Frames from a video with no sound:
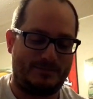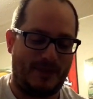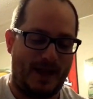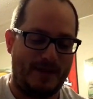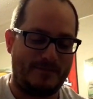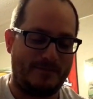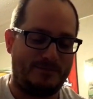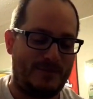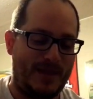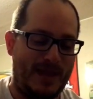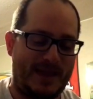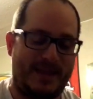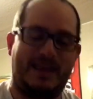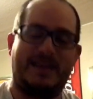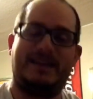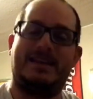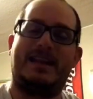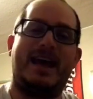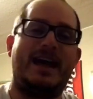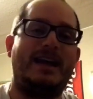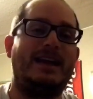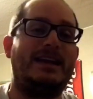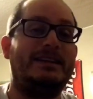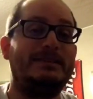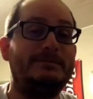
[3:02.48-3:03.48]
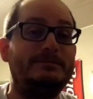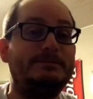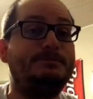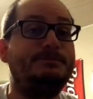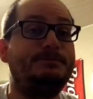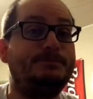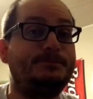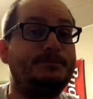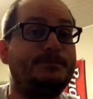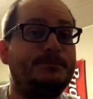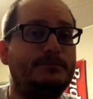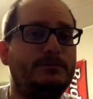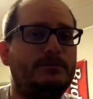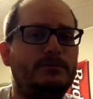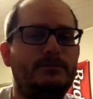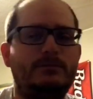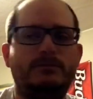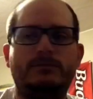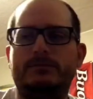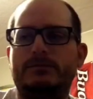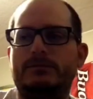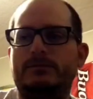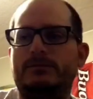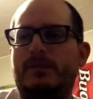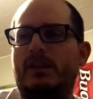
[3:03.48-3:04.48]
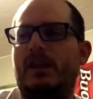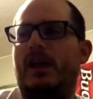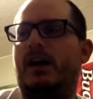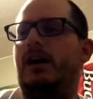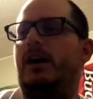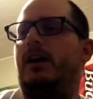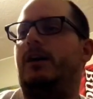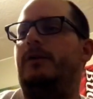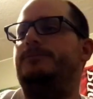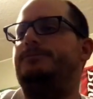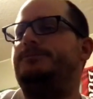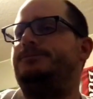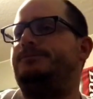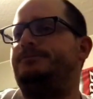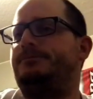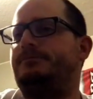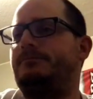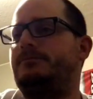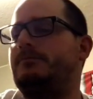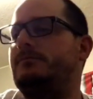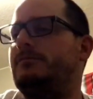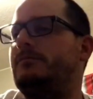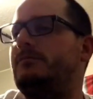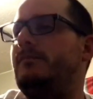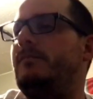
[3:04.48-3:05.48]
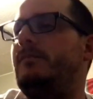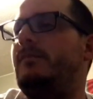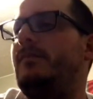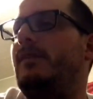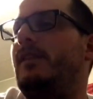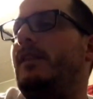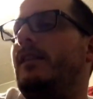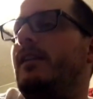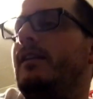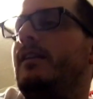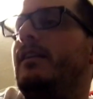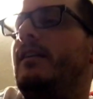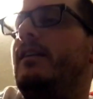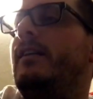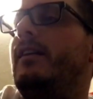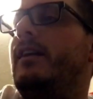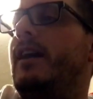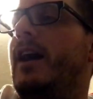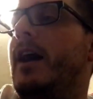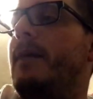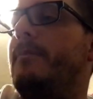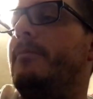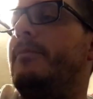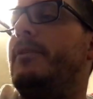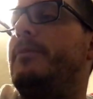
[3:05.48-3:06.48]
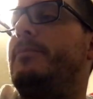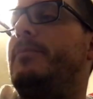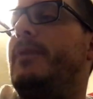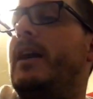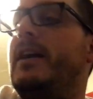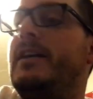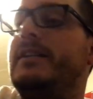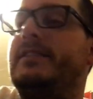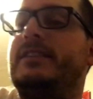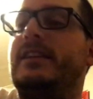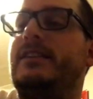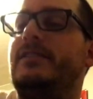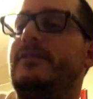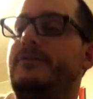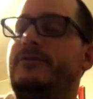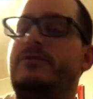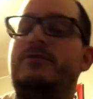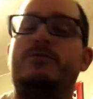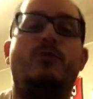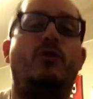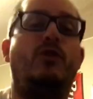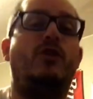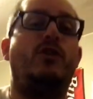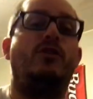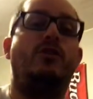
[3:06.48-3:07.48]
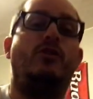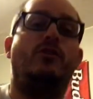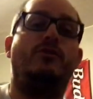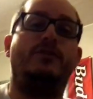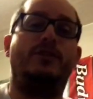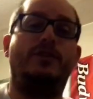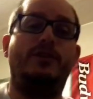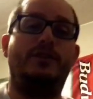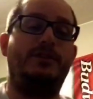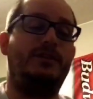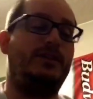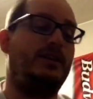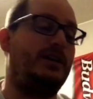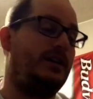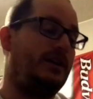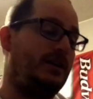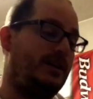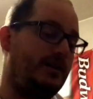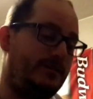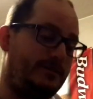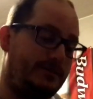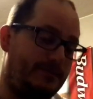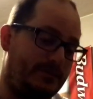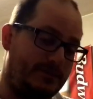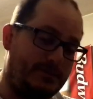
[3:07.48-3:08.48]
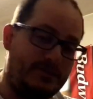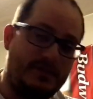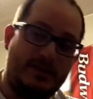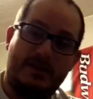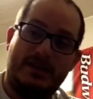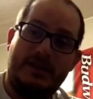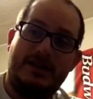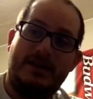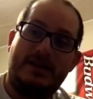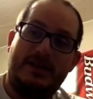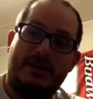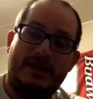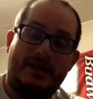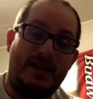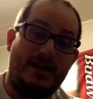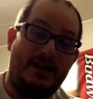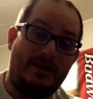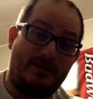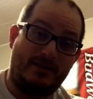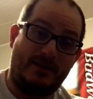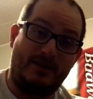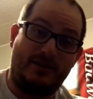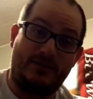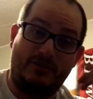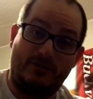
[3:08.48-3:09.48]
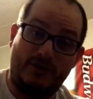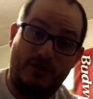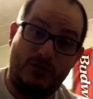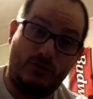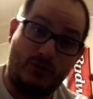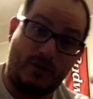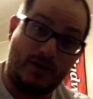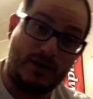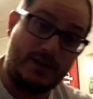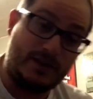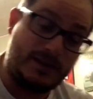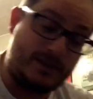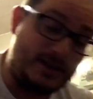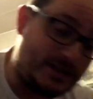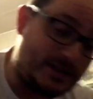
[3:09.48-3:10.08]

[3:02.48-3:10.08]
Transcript: I'm picking at it. I'm going to probably send a few more over, and including one